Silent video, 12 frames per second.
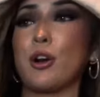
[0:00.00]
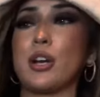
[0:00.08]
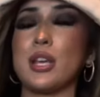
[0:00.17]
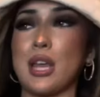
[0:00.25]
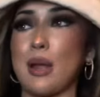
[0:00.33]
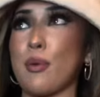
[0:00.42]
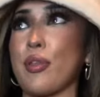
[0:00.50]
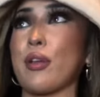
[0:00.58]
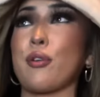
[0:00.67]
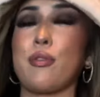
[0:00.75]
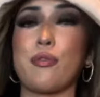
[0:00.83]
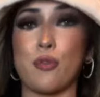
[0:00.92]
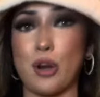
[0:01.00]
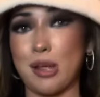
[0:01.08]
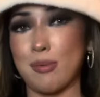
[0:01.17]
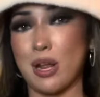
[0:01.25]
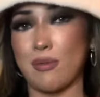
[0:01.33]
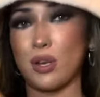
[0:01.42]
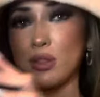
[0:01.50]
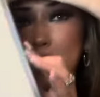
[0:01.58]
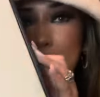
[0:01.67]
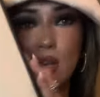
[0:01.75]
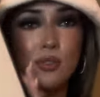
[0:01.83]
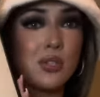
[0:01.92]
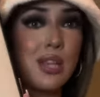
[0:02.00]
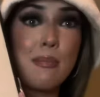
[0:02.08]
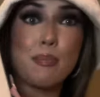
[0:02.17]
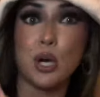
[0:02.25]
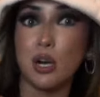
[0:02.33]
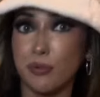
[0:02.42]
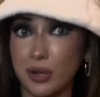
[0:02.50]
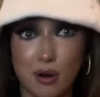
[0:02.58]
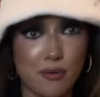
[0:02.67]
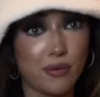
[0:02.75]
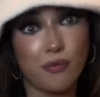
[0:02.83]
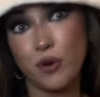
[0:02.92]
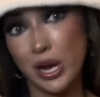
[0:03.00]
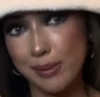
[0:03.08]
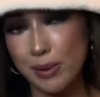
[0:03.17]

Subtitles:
already came with like a little frame and everything, so it's like perfect. I don't have to frame